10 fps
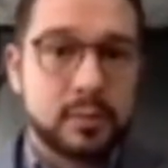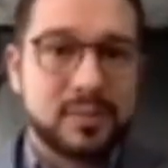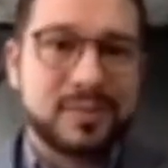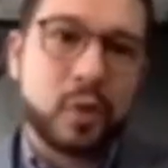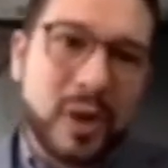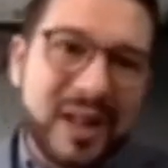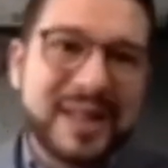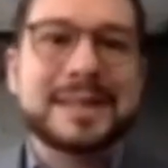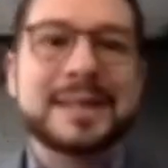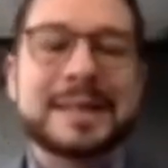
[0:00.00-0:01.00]

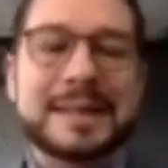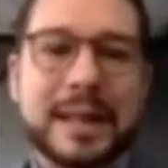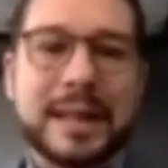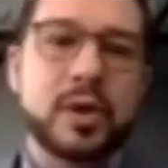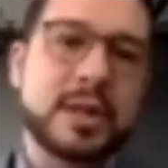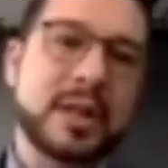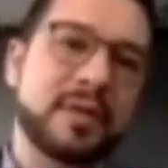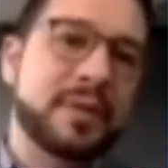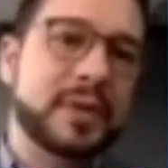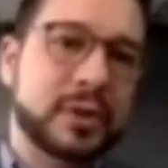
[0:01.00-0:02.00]
really telling yourself
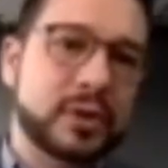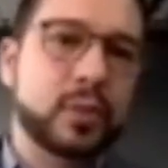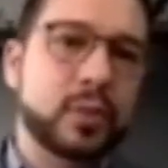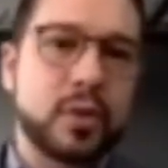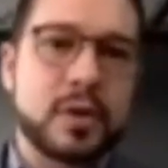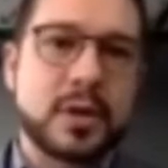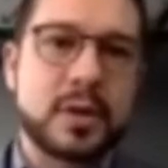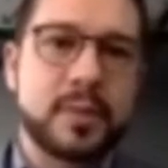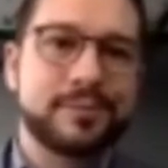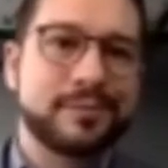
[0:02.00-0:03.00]
52 books
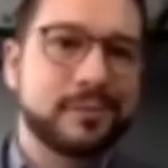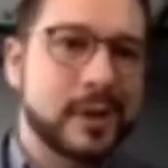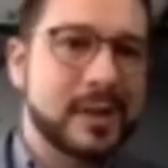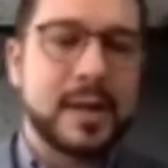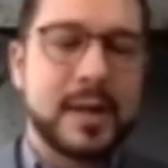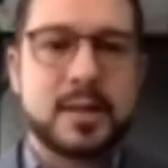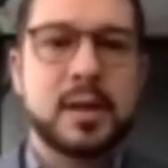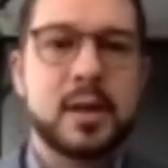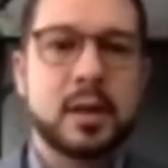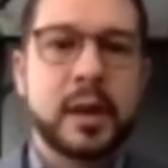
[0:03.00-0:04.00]
in the next
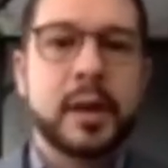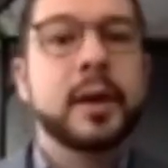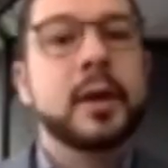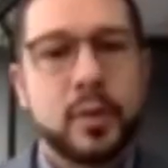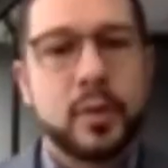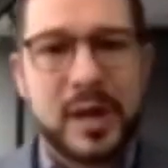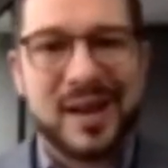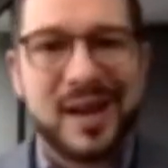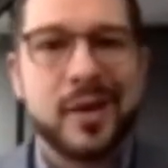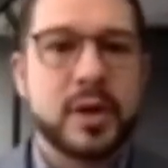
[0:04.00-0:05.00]
year could be an
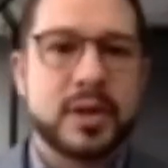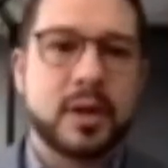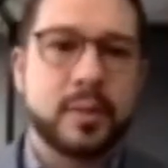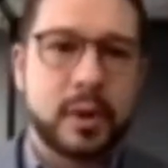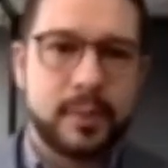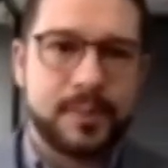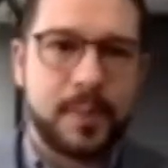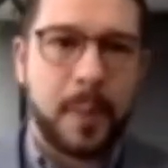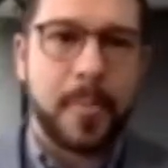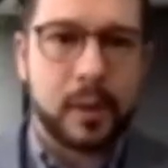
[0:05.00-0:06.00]
unreasonable
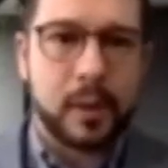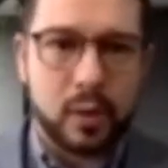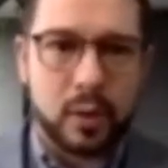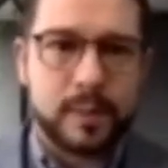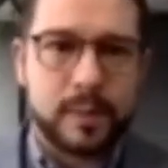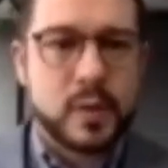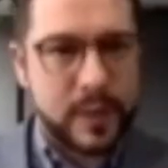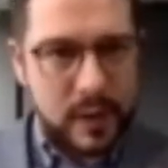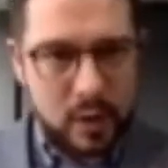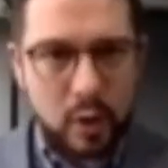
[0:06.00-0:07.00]
goal. So
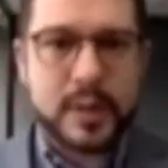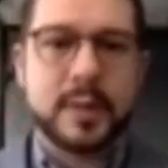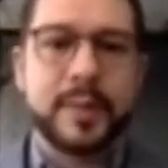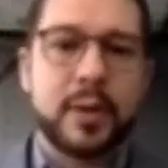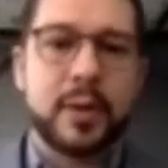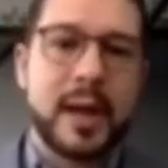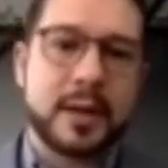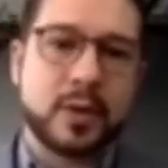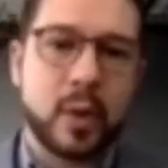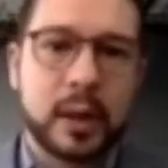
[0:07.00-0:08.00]
think always about that
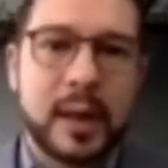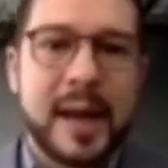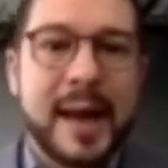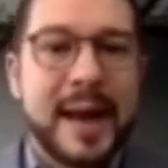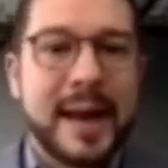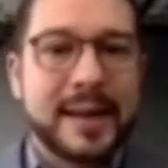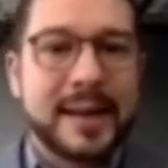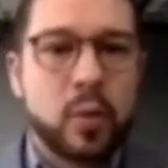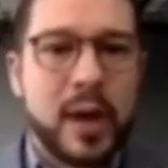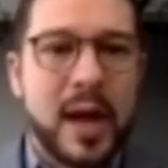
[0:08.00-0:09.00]
as well. And
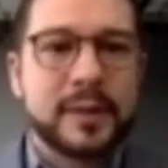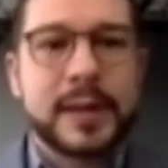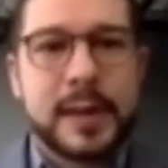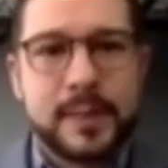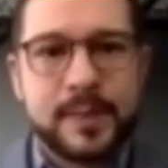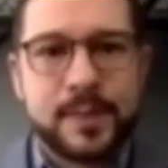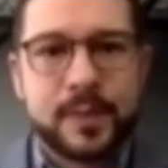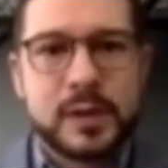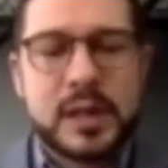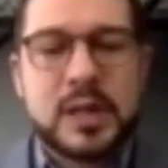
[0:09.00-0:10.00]
then we have T.
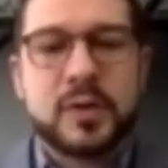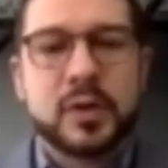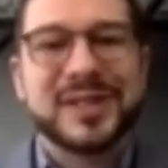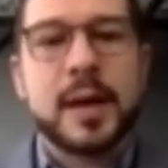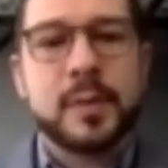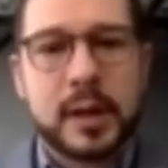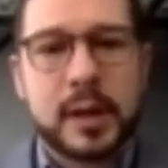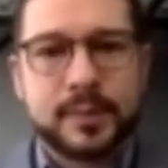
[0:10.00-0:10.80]
T is for timely.